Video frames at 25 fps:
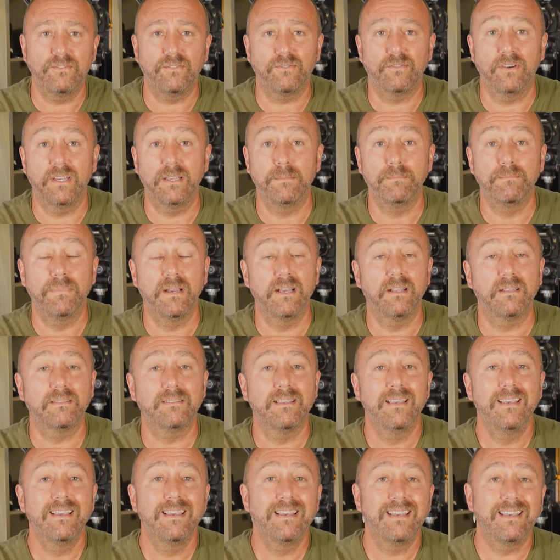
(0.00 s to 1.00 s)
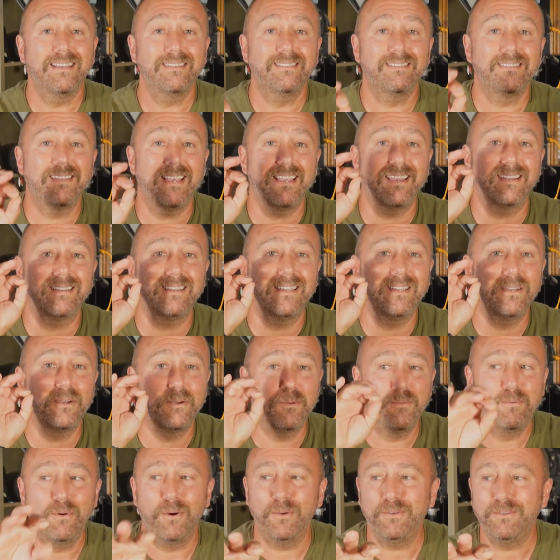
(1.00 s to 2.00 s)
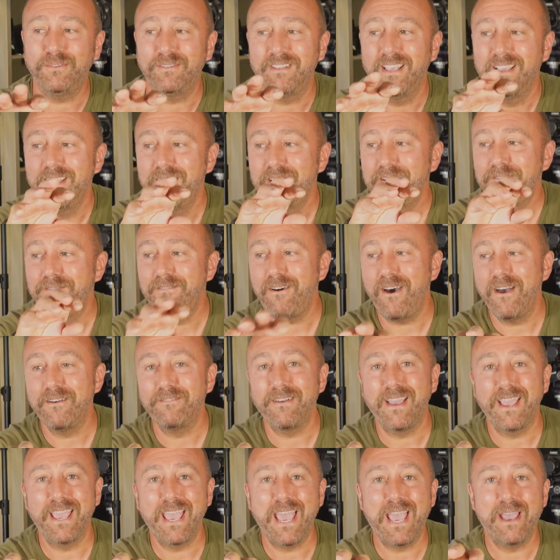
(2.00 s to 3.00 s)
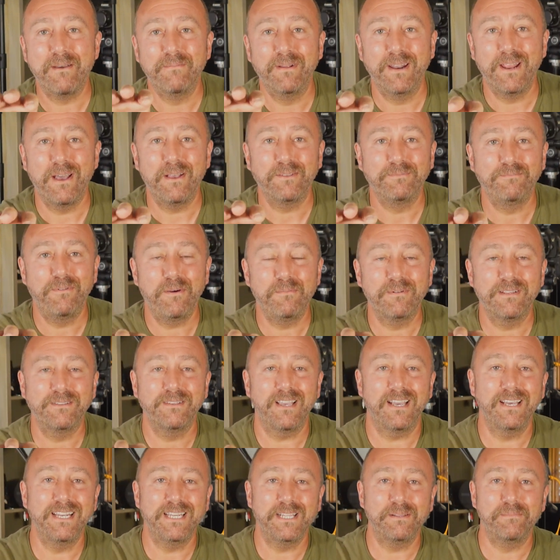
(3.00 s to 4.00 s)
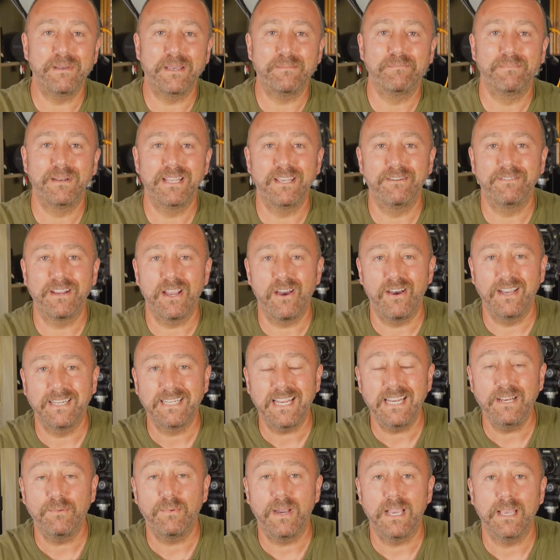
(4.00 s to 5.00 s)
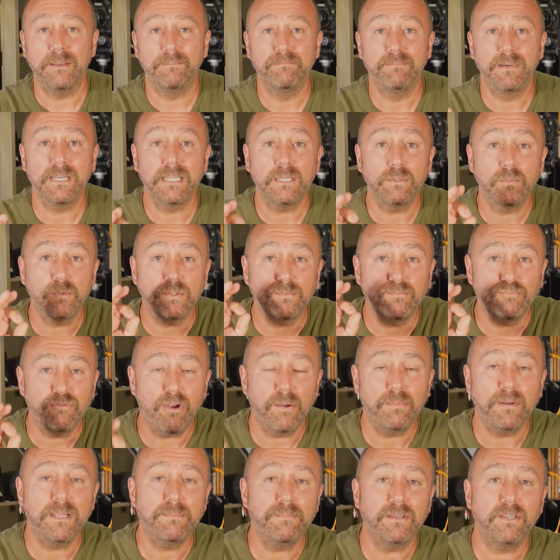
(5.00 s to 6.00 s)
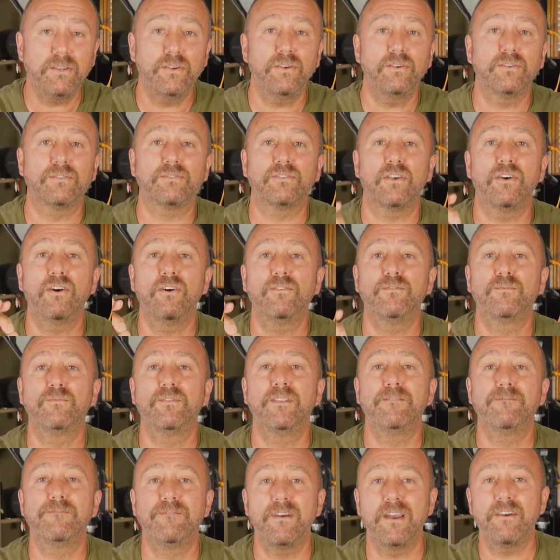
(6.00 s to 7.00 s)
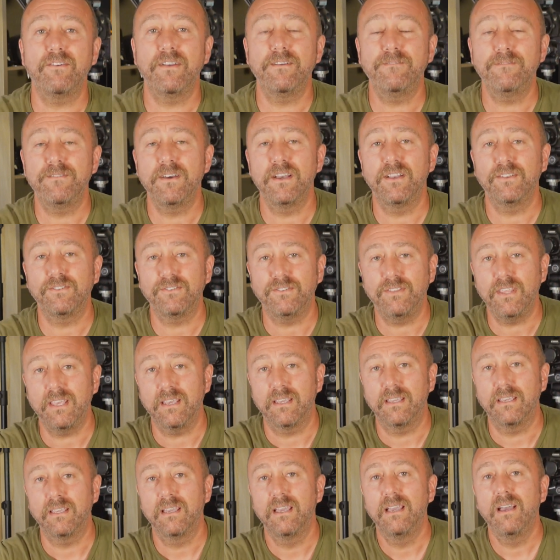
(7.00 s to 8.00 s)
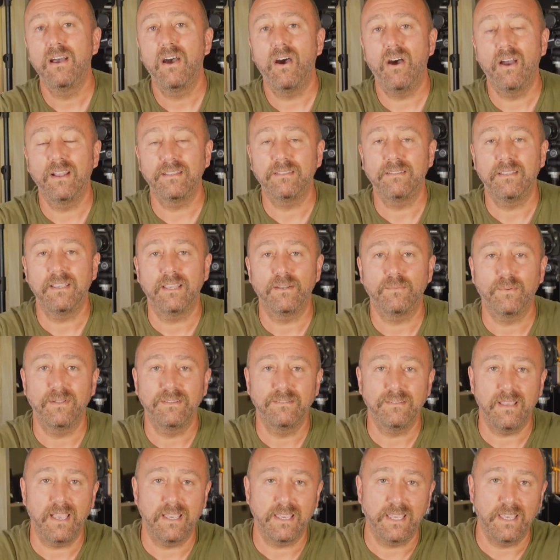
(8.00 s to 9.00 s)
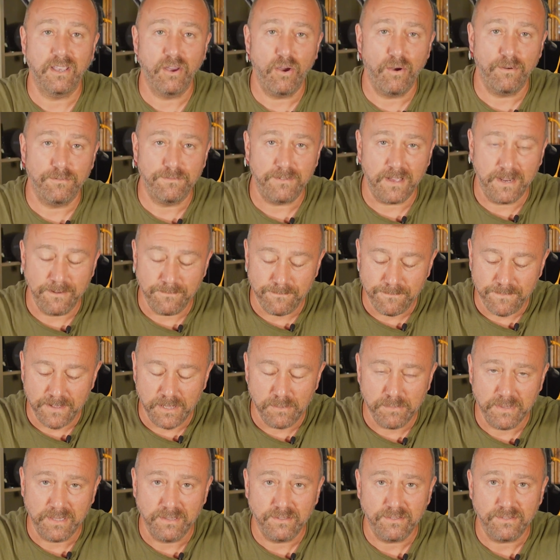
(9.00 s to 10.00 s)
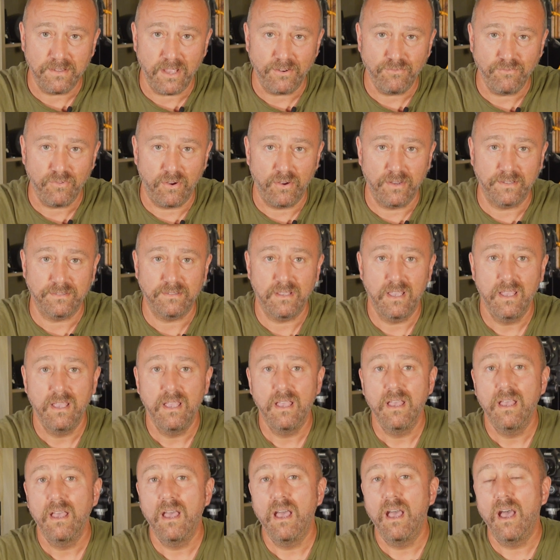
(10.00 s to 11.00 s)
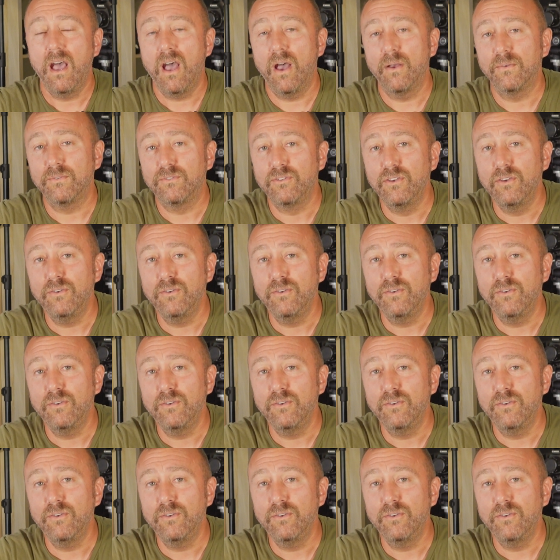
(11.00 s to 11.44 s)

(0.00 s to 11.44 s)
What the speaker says: screen, but as said, it was 5 a.m. and I was probably a little bit bleary-eyed anyway, but it was probably because of the very first thing I did when taking off and filming the sunrise. I was